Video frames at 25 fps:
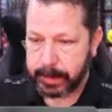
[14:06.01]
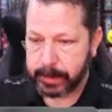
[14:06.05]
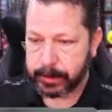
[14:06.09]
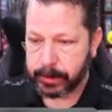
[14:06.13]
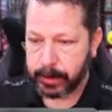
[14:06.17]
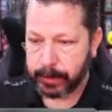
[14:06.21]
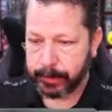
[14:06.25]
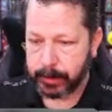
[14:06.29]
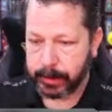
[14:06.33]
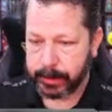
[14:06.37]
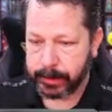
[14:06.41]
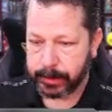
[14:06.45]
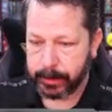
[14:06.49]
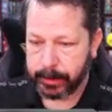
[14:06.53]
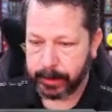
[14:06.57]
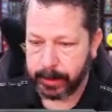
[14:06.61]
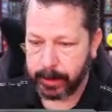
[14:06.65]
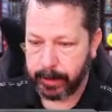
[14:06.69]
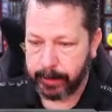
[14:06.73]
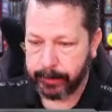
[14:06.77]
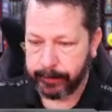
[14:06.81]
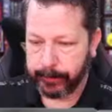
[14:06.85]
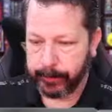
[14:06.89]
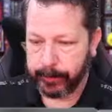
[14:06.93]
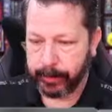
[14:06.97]
So I'm going to turn it
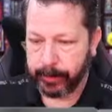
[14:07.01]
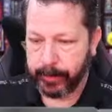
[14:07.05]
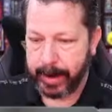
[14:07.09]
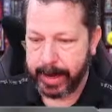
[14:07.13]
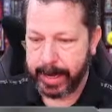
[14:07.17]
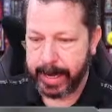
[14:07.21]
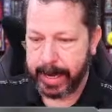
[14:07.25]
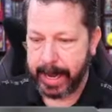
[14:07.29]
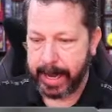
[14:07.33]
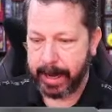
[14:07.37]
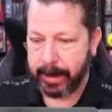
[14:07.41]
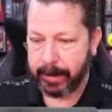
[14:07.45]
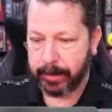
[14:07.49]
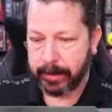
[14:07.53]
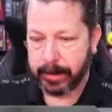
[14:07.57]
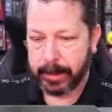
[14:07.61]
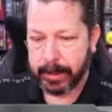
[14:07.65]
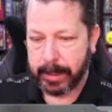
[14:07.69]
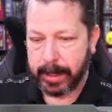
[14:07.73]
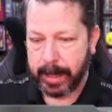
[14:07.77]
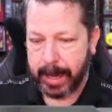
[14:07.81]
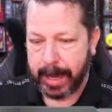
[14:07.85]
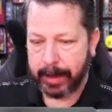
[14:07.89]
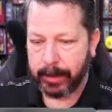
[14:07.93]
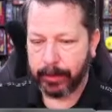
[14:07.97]
off for right now.
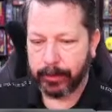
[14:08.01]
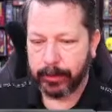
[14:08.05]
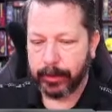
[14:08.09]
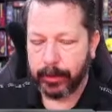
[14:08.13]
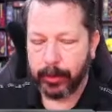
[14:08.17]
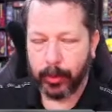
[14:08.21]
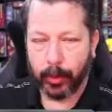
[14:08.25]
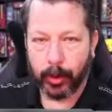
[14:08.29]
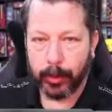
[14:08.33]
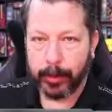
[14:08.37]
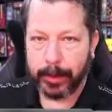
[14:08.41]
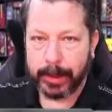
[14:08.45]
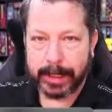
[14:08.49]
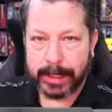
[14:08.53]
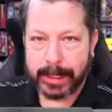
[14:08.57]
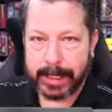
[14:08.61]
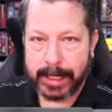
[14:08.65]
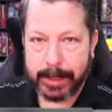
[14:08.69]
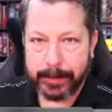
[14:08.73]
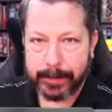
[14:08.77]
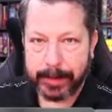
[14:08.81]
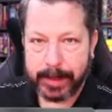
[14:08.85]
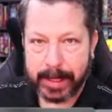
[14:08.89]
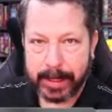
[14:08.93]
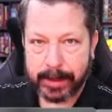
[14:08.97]
I don't normally
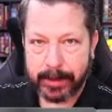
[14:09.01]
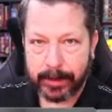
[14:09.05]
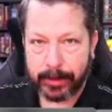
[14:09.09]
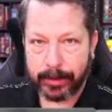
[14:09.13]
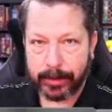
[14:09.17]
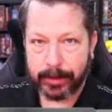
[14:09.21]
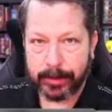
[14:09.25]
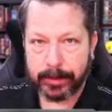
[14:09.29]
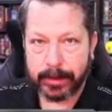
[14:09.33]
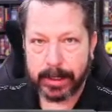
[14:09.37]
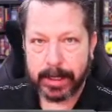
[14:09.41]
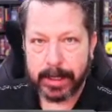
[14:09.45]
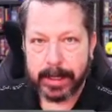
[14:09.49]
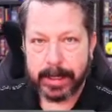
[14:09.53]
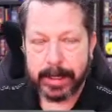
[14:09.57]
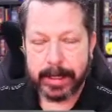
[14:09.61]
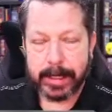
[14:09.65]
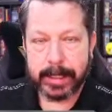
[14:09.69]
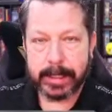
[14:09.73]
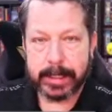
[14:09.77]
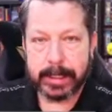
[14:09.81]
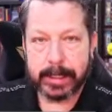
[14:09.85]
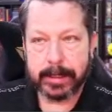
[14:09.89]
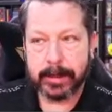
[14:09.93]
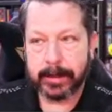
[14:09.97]
keep that on.
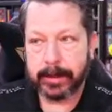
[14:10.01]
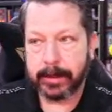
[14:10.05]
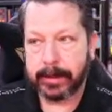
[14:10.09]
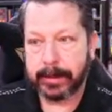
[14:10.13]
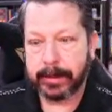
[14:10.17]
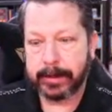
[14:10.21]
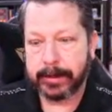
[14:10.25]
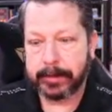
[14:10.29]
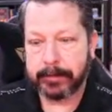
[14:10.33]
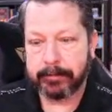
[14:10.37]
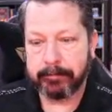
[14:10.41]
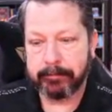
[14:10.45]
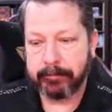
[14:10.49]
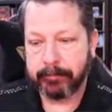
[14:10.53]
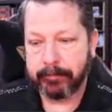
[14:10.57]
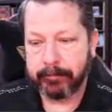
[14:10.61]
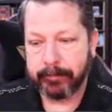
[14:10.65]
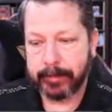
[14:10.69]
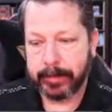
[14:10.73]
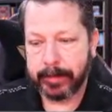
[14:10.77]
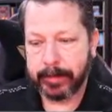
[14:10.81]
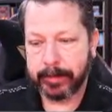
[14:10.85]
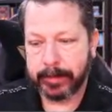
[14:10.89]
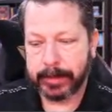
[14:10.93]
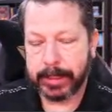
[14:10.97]
It
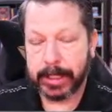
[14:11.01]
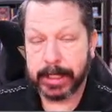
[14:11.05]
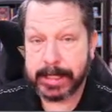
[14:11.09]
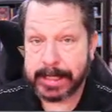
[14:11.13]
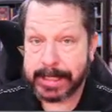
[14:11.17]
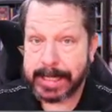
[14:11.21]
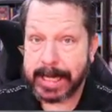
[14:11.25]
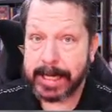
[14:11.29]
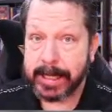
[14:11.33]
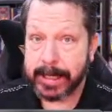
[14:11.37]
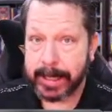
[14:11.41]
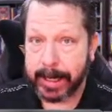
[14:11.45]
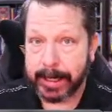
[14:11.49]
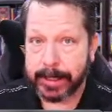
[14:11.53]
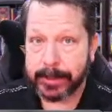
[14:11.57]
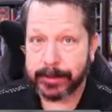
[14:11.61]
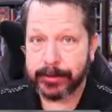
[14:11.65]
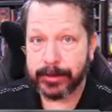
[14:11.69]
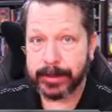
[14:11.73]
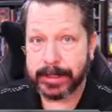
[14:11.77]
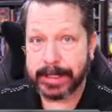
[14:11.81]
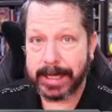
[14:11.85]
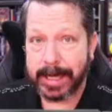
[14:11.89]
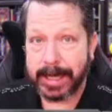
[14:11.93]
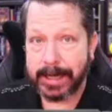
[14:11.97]
does take
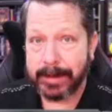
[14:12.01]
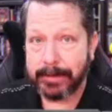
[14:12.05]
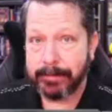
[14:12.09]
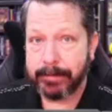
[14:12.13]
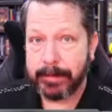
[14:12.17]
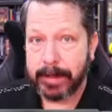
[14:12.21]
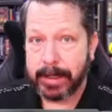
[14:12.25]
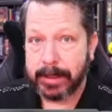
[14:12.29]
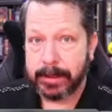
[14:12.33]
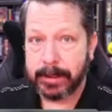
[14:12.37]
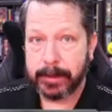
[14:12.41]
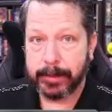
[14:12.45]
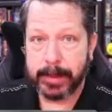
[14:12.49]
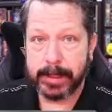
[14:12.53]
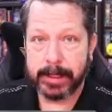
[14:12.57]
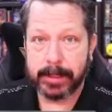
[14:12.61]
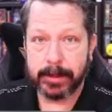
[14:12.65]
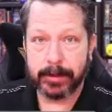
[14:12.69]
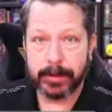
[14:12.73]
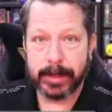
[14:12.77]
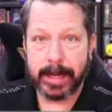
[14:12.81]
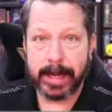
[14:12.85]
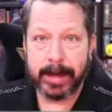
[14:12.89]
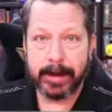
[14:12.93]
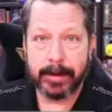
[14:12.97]
extra time
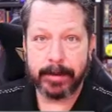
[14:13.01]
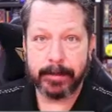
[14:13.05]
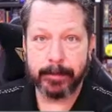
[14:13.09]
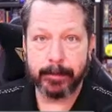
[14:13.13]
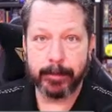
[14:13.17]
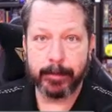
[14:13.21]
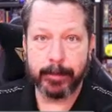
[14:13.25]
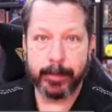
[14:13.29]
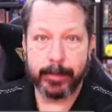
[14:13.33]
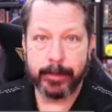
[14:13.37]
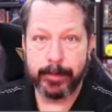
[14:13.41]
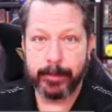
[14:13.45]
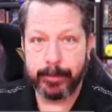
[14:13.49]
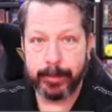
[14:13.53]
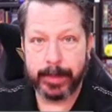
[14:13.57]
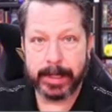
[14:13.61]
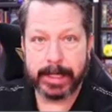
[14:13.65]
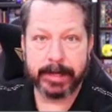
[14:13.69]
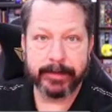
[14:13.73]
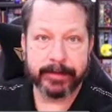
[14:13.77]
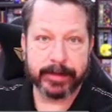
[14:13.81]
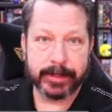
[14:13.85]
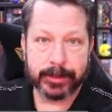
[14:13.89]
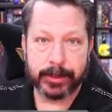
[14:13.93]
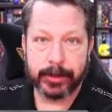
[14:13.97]
depending on how
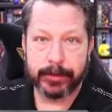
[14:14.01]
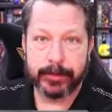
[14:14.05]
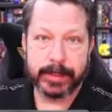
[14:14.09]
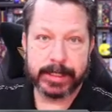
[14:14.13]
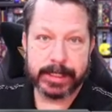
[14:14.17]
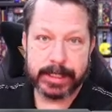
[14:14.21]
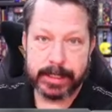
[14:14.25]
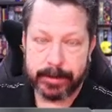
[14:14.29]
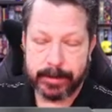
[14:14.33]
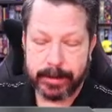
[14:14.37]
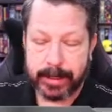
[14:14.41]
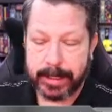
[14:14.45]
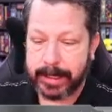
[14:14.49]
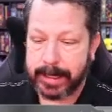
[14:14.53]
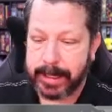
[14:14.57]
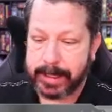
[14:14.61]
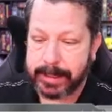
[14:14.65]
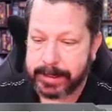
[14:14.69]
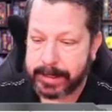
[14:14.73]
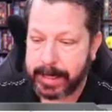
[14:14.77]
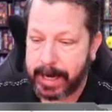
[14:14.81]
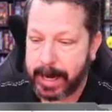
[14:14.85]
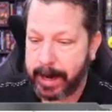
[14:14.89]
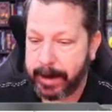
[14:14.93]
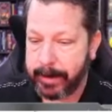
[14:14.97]
big of a surface area it
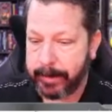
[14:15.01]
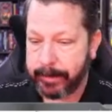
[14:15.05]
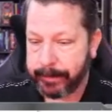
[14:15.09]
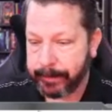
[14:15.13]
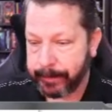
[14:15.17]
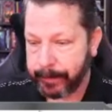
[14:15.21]
has to iron.